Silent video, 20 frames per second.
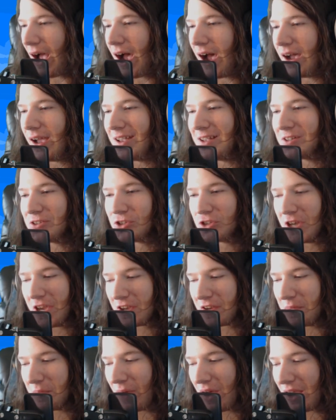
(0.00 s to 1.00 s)
I
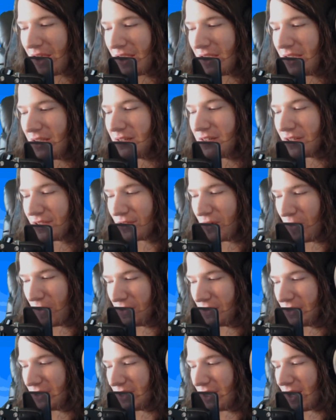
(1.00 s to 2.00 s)
check my
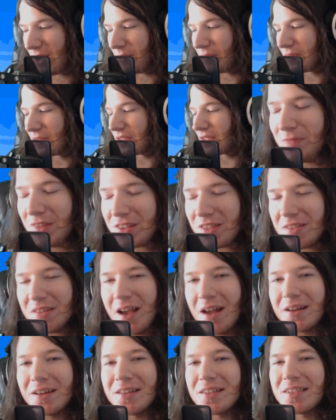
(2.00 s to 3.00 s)
Discord DMs. This is
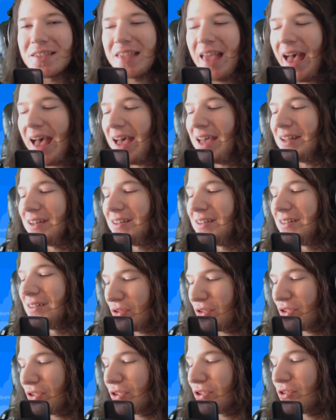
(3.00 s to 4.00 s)
not a sad
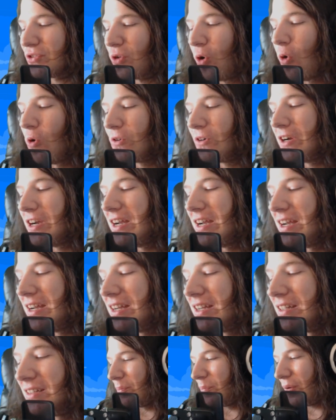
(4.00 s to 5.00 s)

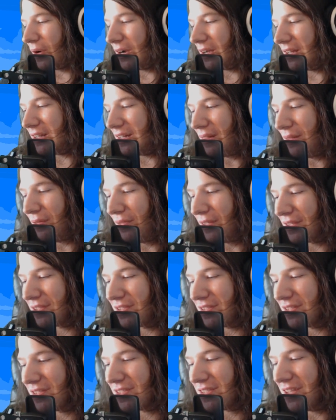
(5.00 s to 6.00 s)
story, but
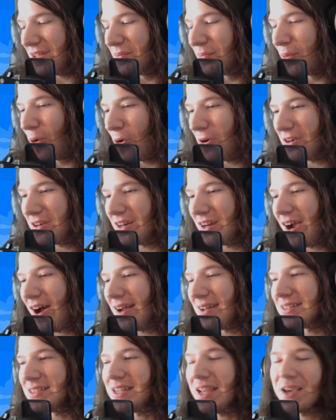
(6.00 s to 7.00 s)
this is important
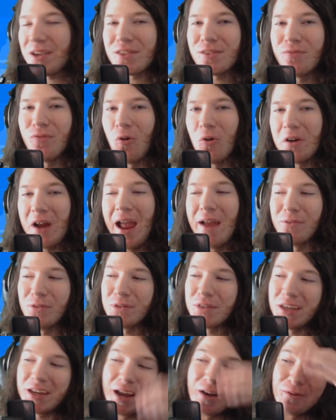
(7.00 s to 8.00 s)
context for
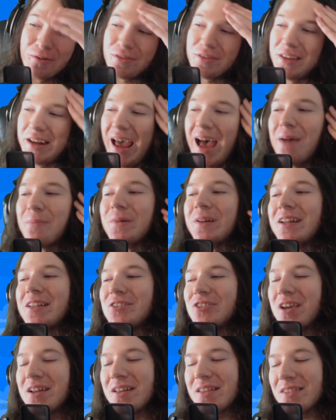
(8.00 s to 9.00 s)
everything else that happened at
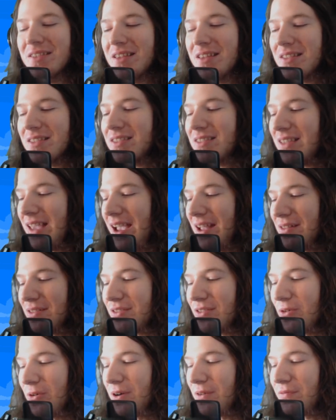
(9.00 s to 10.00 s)
Genesis, and
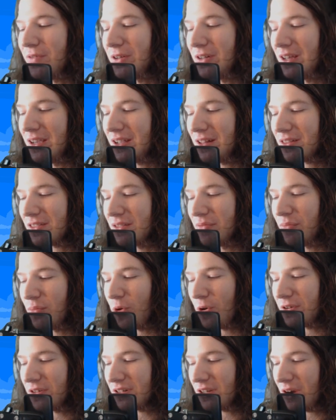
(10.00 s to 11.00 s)
so I feel like it's
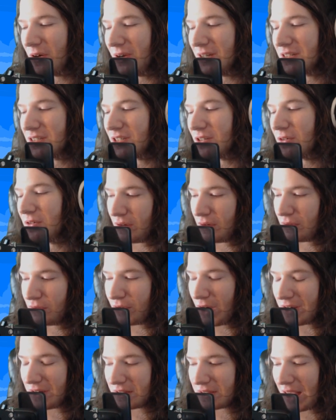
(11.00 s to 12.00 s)
important to go into.
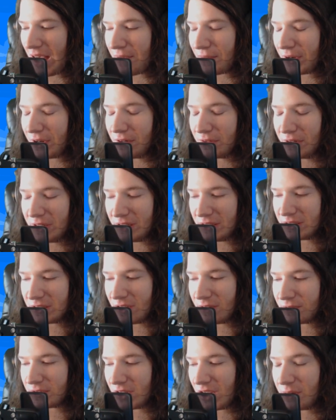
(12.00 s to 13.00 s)
Rena's having a really
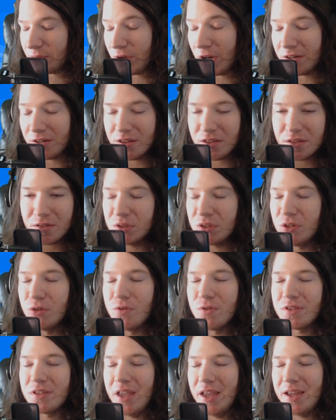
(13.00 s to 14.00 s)
tough time. Rena's
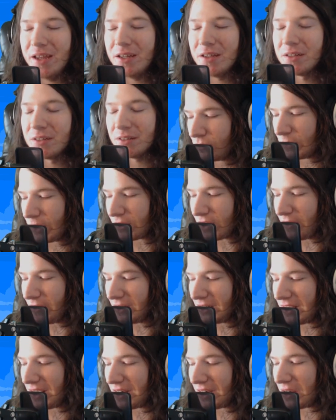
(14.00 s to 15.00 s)
Tuesday. There's not
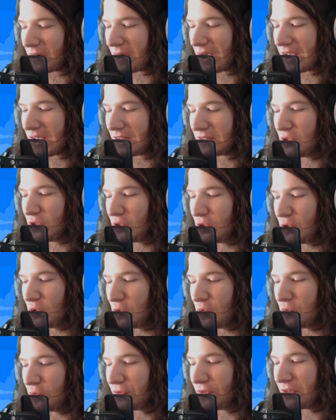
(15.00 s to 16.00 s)
really any way
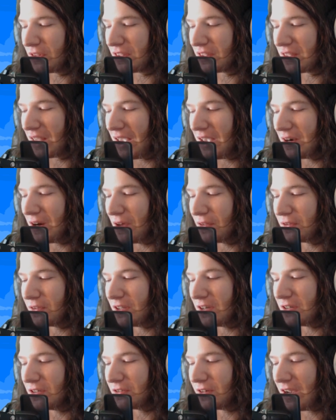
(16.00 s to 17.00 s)
to say it other
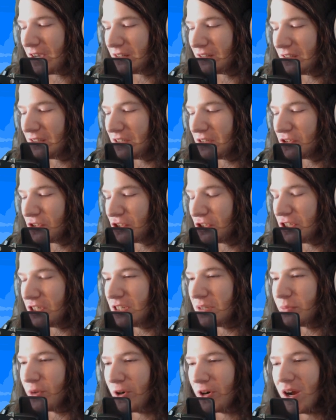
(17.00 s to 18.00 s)
than directly,
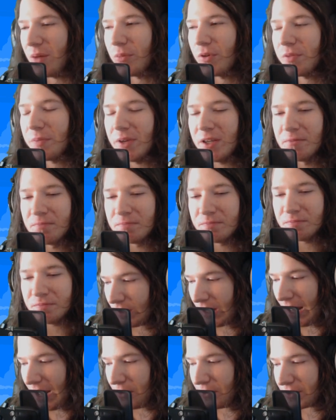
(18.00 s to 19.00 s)
she broke up with me.
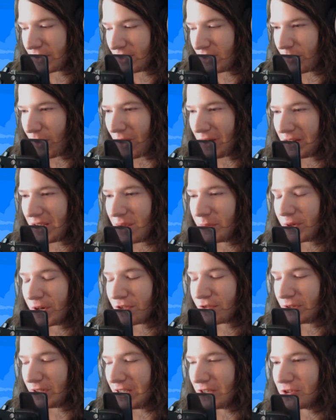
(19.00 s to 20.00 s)
I was in a
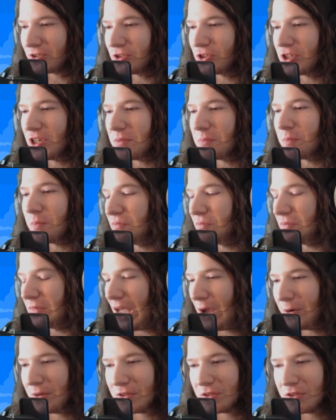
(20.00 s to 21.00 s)
polyamorous relationship.
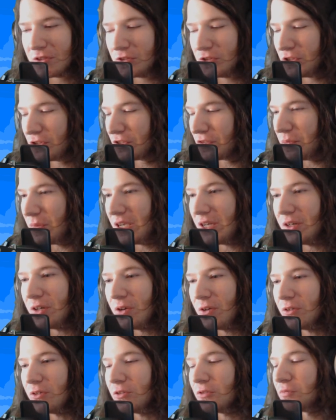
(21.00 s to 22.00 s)
Now it's just me and
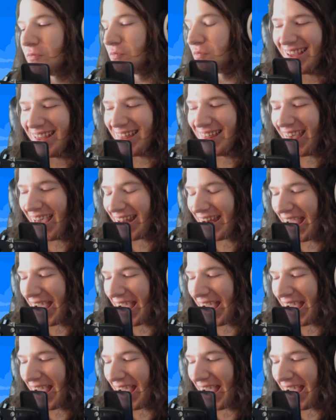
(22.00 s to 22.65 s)
Noodle. That